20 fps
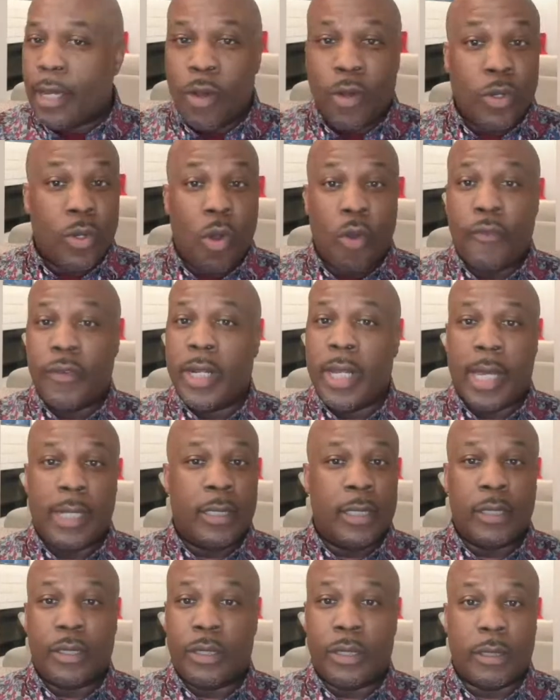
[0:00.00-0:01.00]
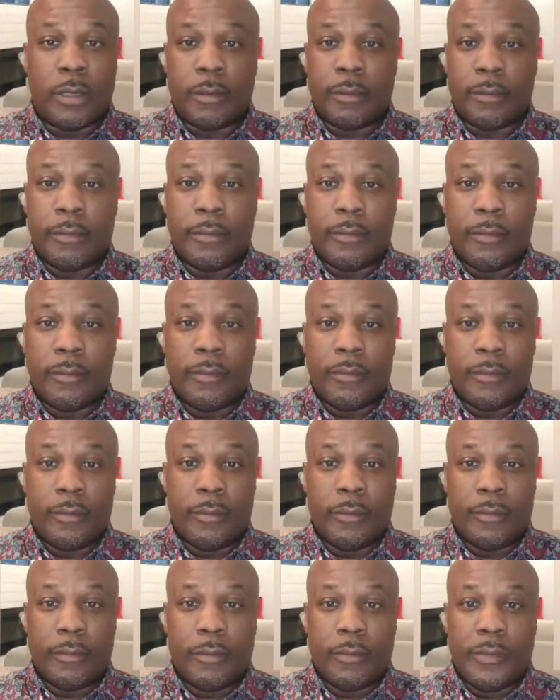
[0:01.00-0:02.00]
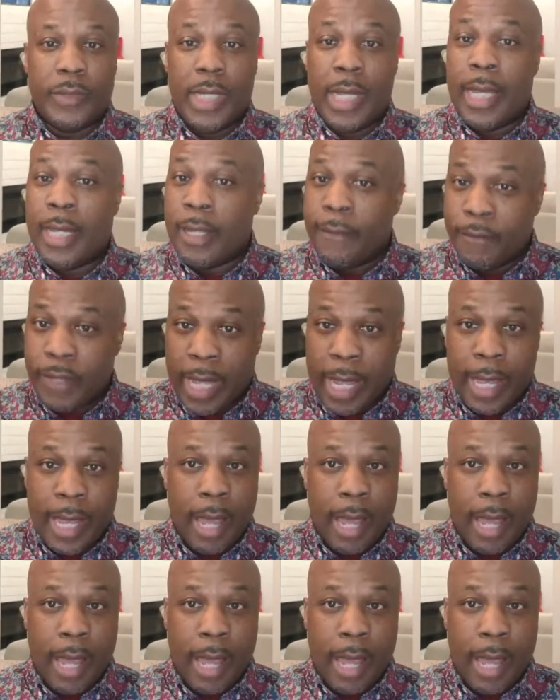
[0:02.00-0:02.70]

Daniel Lewis ain't gonna go for that this year.